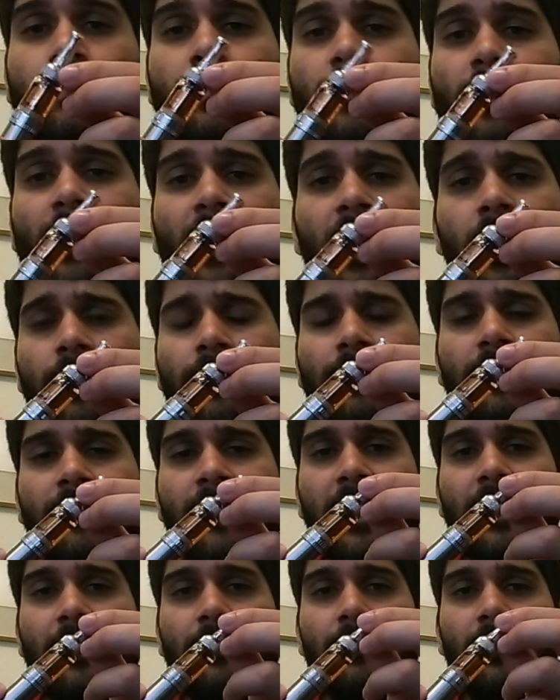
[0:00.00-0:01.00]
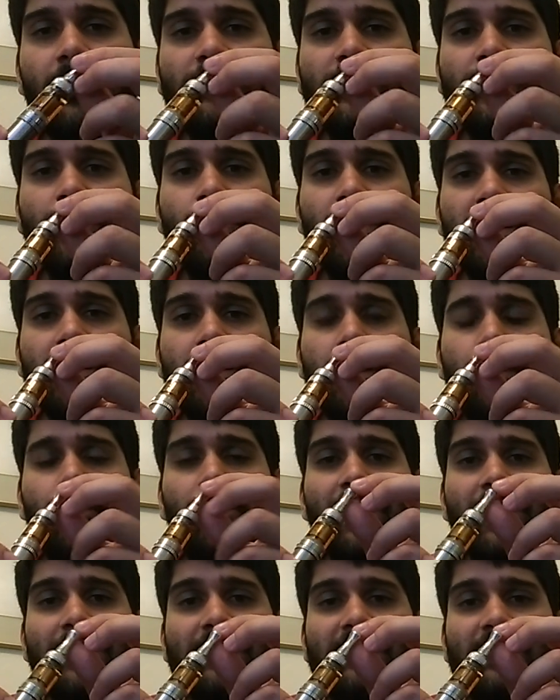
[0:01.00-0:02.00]
Other than that, I don't have too many
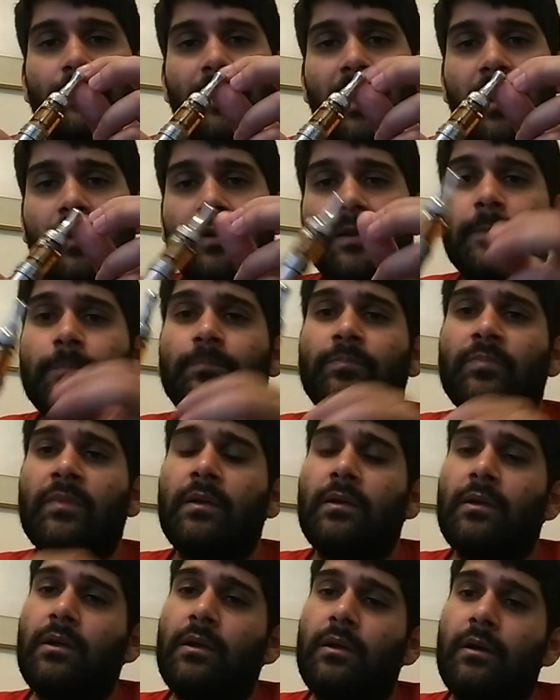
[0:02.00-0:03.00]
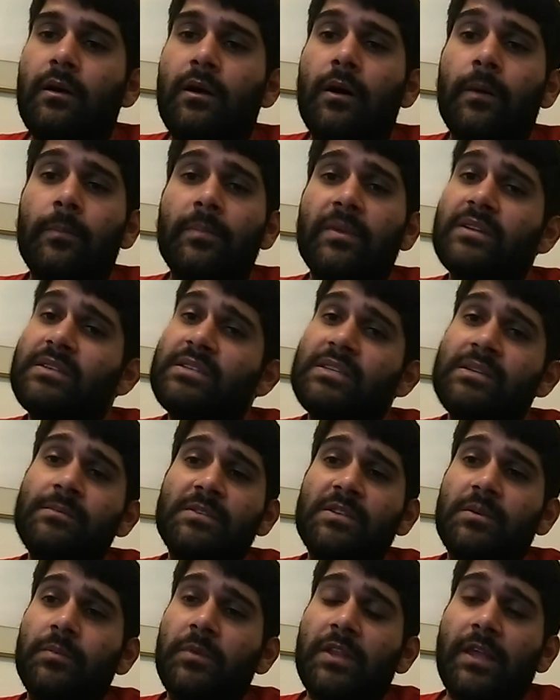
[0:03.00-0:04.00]
complaints about it. It seems to
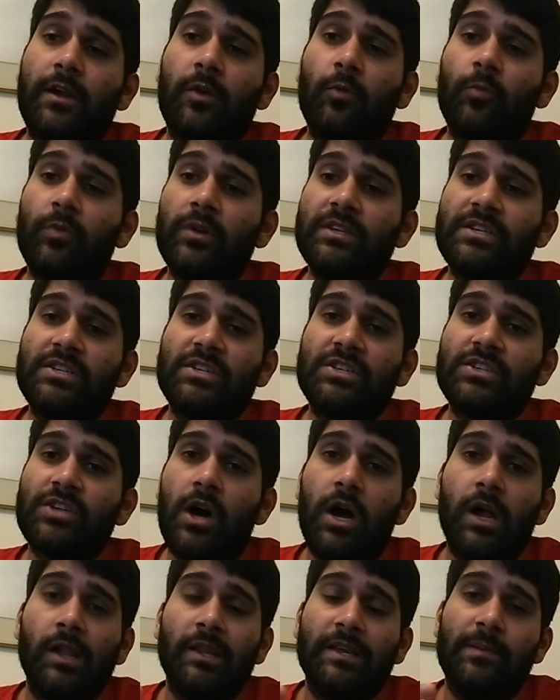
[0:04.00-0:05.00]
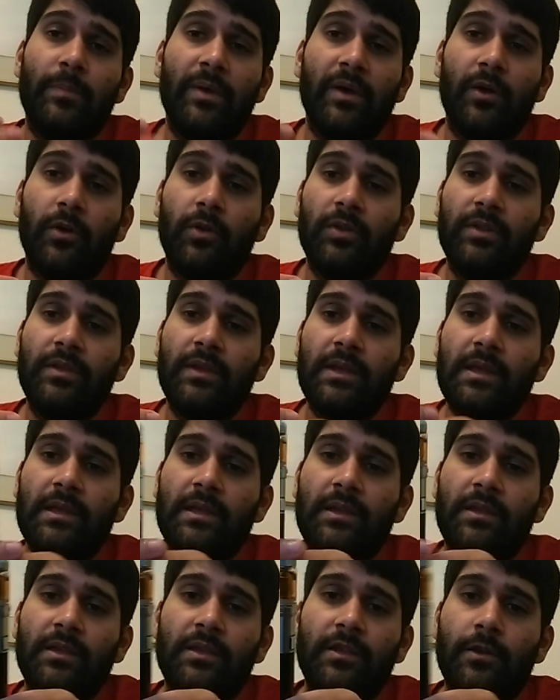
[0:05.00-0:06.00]
me like a really solid build.
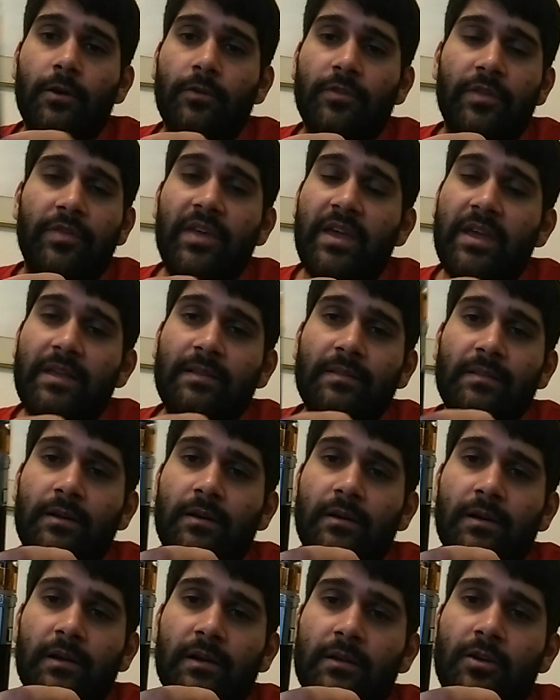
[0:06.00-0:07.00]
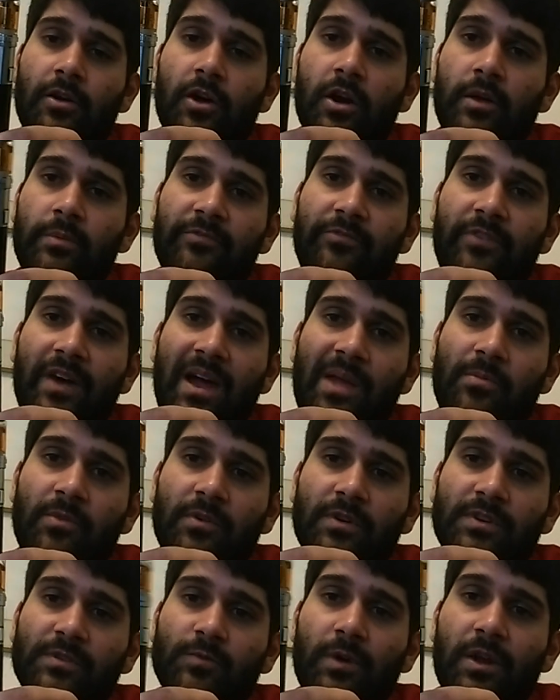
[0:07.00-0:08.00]
You know, the thing, carbon fiber is
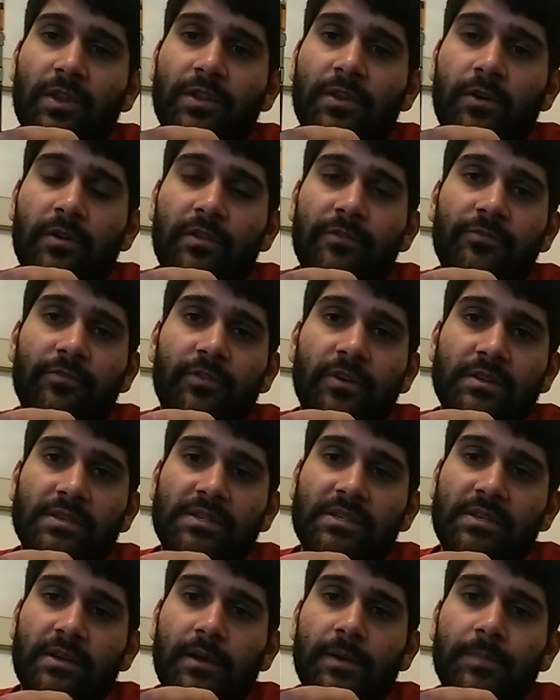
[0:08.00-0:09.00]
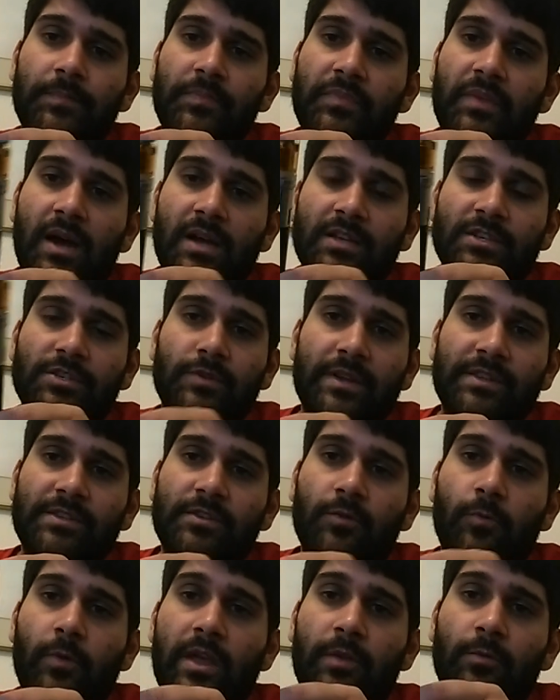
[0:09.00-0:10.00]
well noted for its high strength to
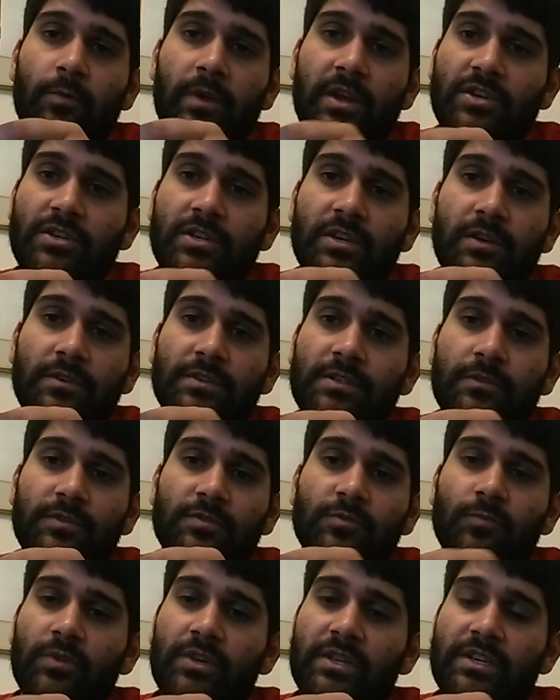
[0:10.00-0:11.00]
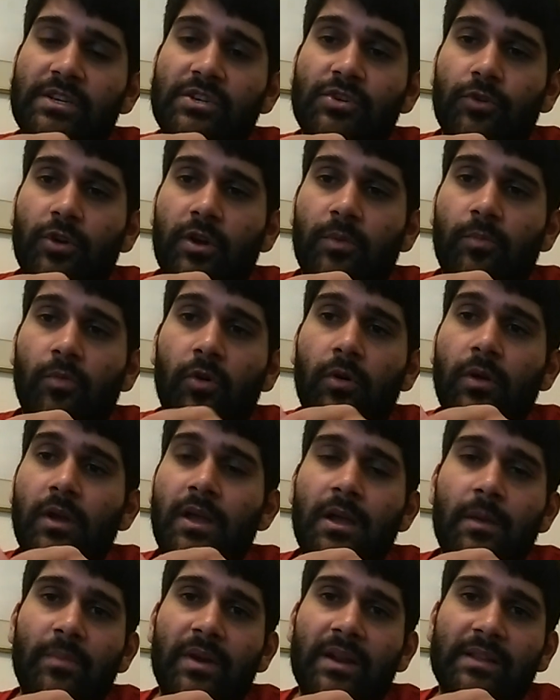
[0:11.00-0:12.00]
weight ratio, so it's really durable,
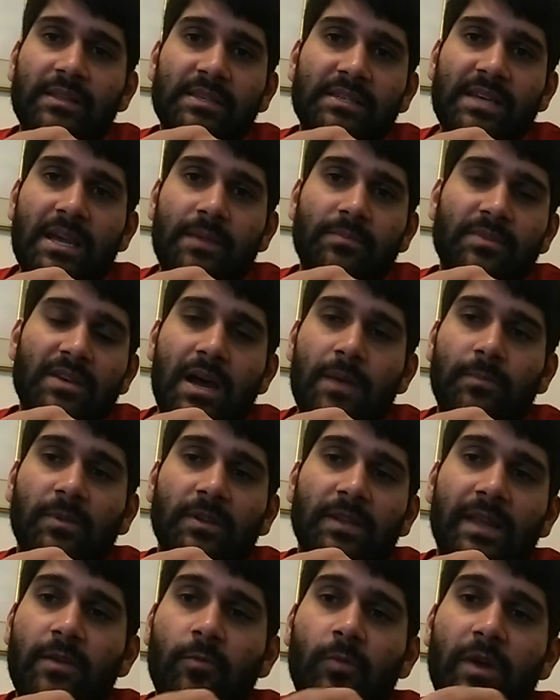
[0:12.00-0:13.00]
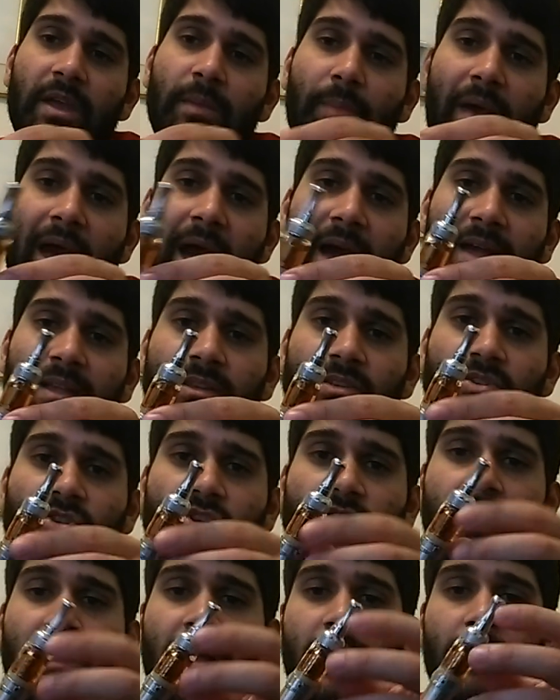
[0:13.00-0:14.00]
but at the same time a lightweight package.
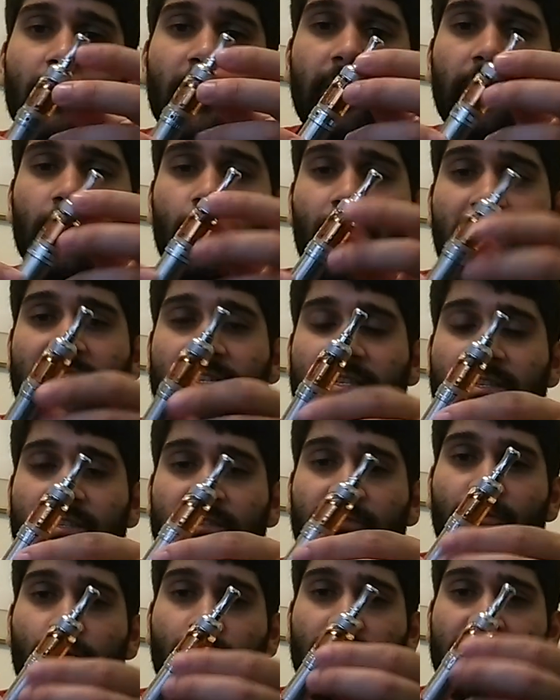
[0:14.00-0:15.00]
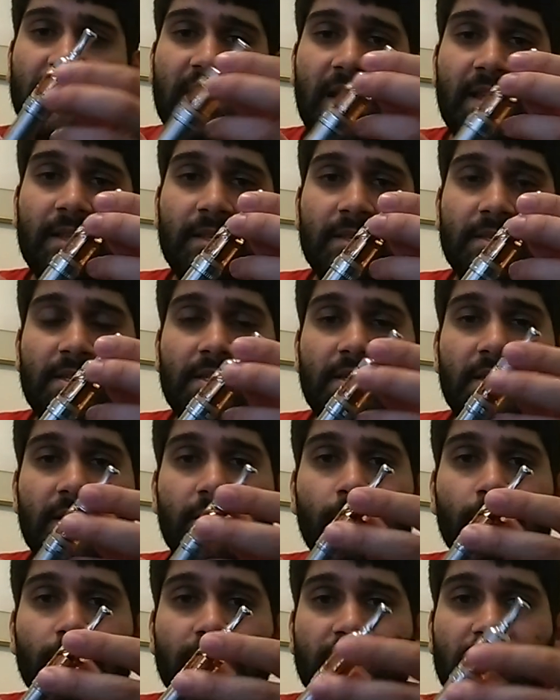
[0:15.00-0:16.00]
Then the rest is, of course, stainless steel,
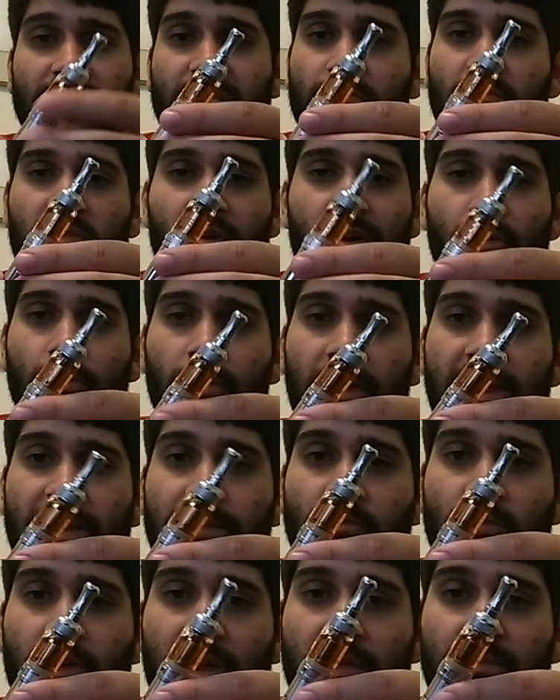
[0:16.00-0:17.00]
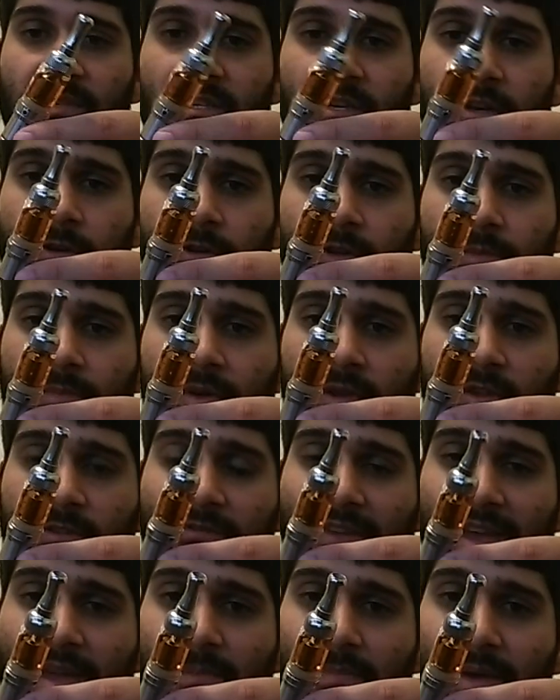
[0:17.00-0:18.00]
which is a great material to build a
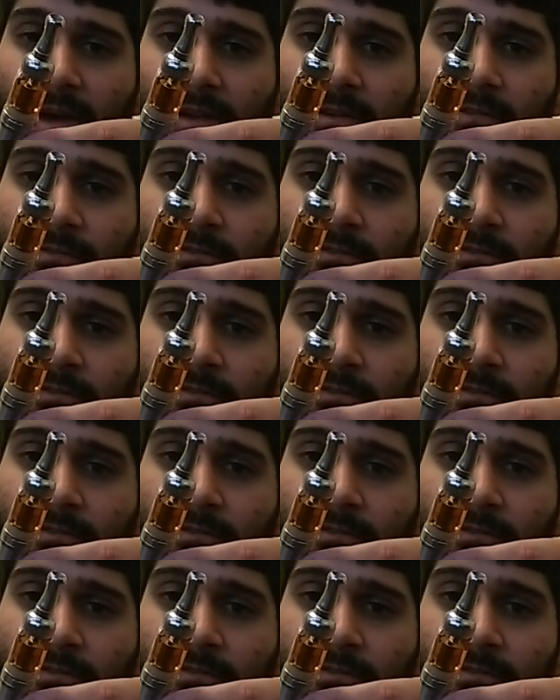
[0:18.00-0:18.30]
vape out of.